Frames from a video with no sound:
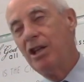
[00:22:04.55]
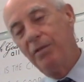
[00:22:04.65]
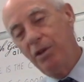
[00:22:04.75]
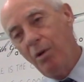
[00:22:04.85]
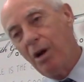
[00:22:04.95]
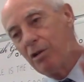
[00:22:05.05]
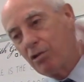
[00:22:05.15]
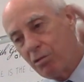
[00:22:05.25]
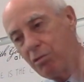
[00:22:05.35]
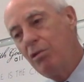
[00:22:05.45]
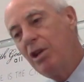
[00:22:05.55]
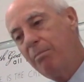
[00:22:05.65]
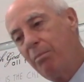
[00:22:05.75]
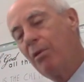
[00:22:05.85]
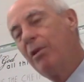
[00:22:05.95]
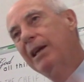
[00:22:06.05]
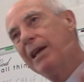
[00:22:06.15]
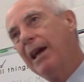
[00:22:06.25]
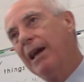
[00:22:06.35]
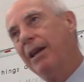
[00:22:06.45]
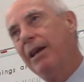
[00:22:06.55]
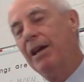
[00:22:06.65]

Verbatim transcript: If you are truly born again,